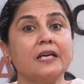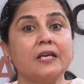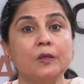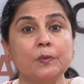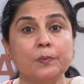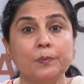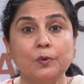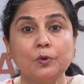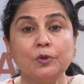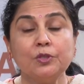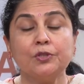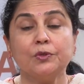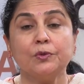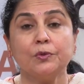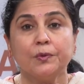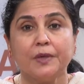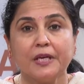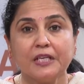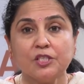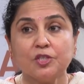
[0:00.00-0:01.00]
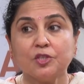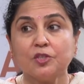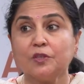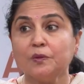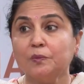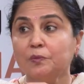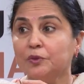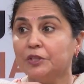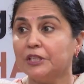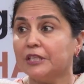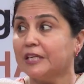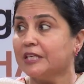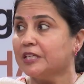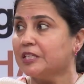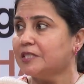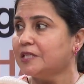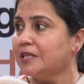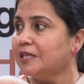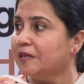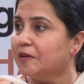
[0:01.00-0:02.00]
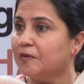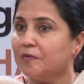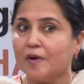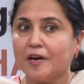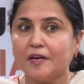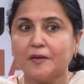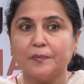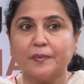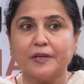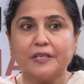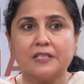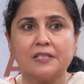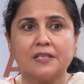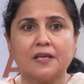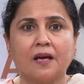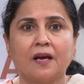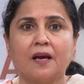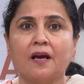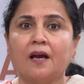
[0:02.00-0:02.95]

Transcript: input rich communicational environment.